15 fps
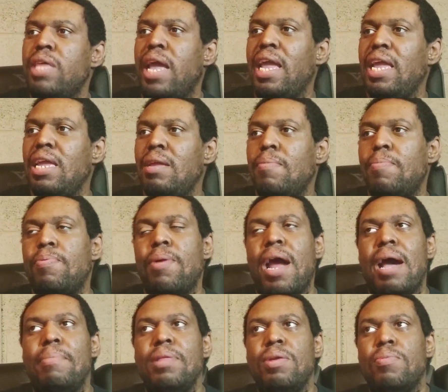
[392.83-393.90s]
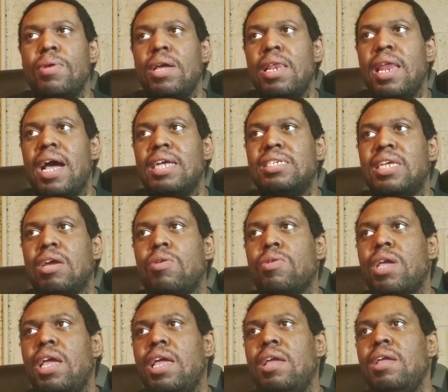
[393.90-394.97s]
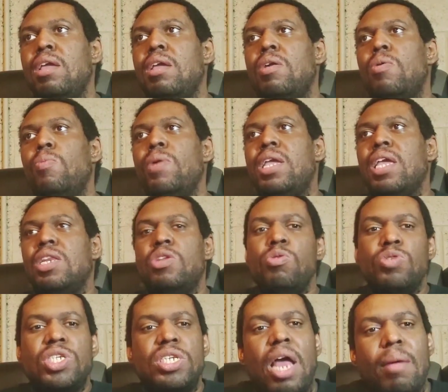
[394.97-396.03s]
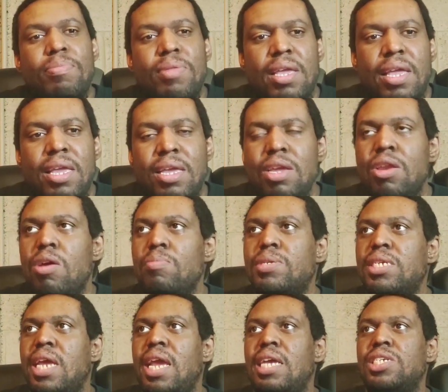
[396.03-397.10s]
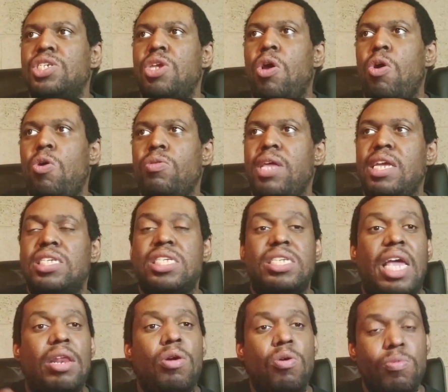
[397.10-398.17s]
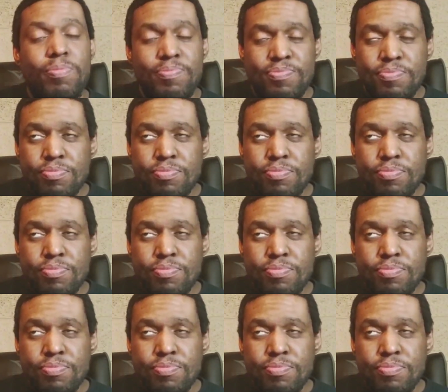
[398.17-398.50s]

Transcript: they probably realized, like, okay, we could do something. You know what I'm saying? So they settled